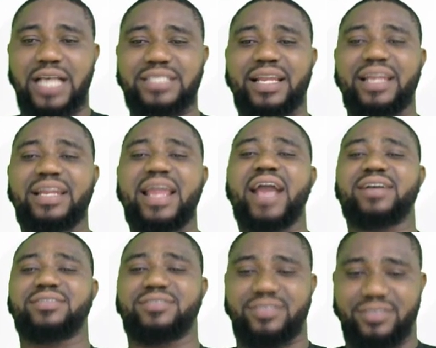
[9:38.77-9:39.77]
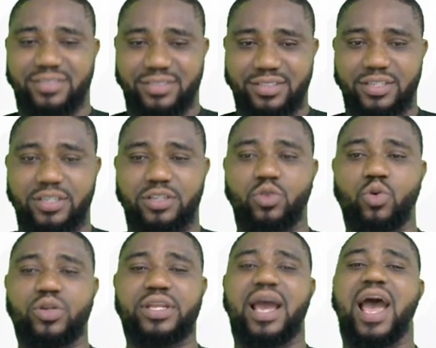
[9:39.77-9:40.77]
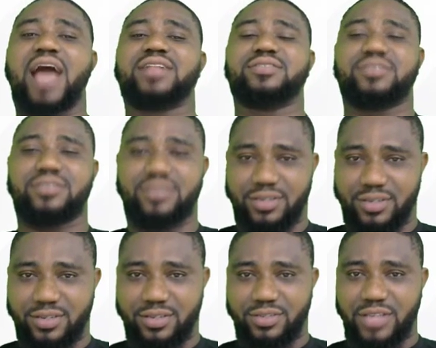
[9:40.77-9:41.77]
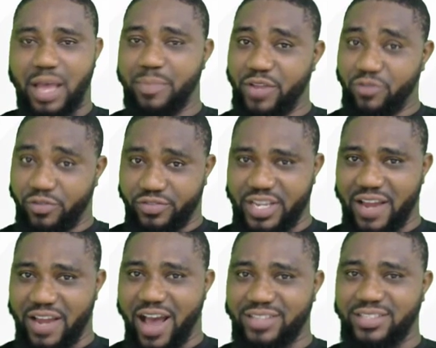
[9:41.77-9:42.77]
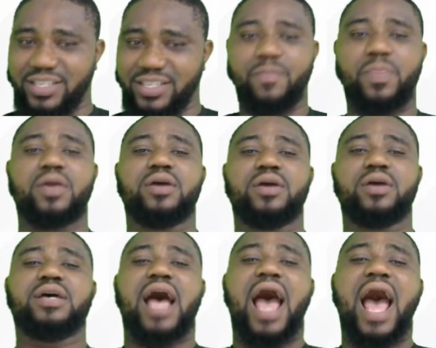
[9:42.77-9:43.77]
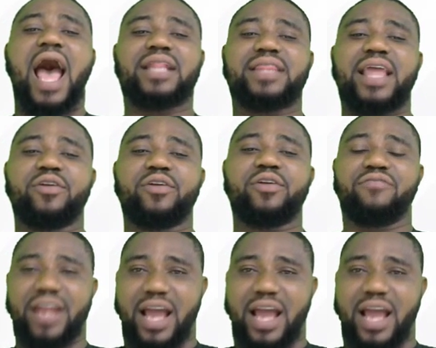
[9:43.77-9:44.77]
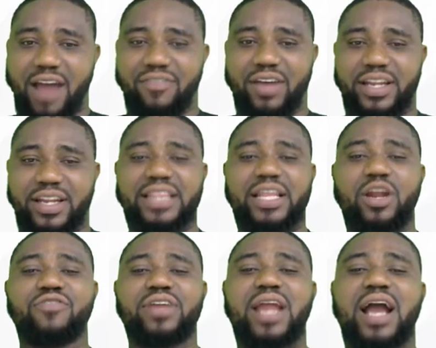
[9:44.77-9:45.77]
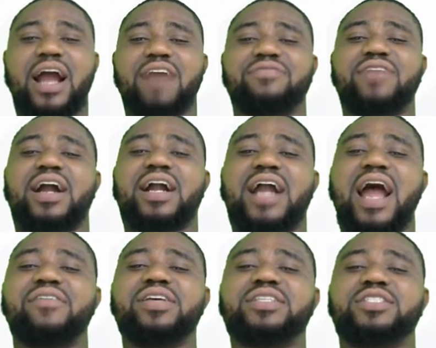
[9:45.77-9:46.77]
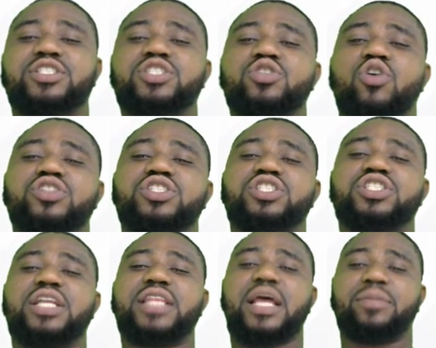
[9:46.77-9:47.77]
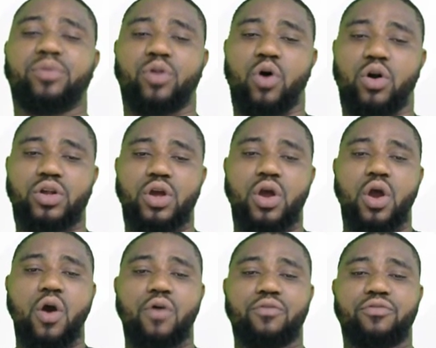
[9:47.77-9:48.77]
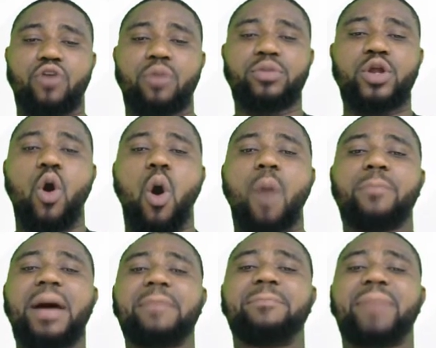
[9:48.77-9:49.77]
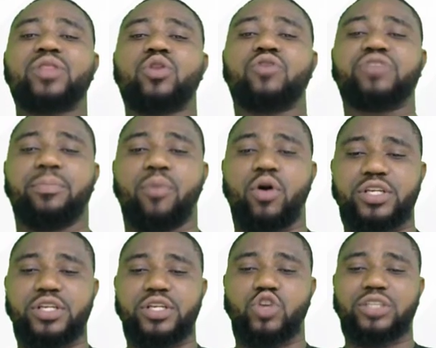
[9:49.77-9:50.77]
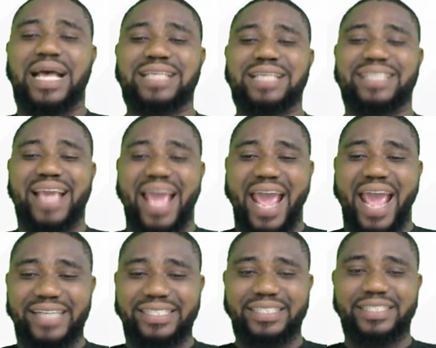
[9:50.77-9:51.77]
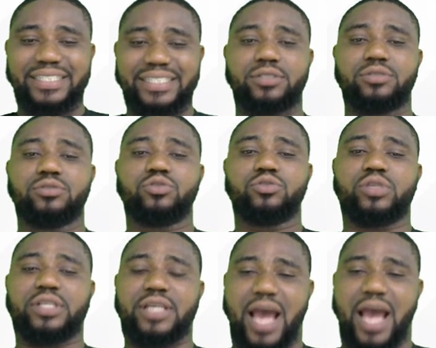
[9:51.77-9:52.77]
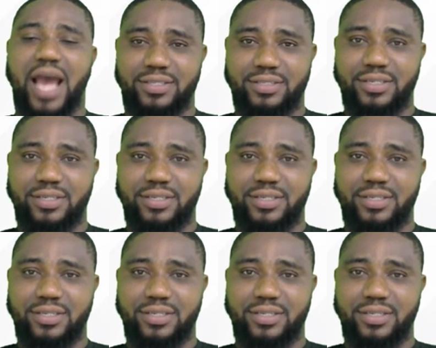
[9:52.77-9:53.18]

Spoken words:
as the legs, to the heart. So I believe we've seen our answer. Anterior vena cava. The anterior vena cava carries deoxygenated blood from the upper part of the body, such as the head, to the heart.